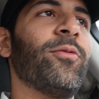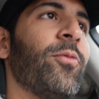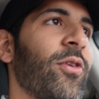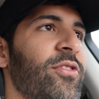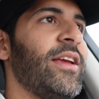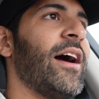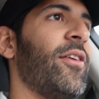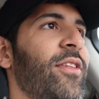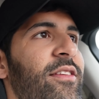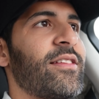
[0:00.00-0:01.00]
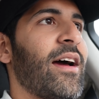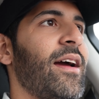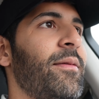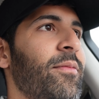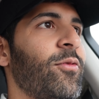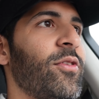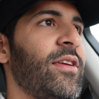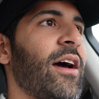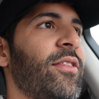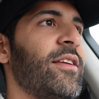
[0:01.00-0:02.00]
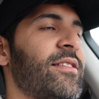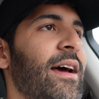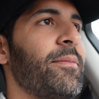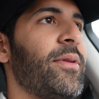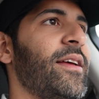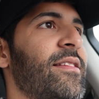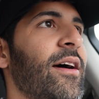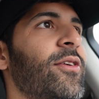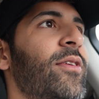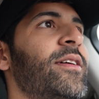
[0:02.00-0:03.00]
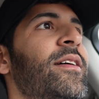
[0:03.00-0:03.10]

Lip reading: we'll see how this time plays out.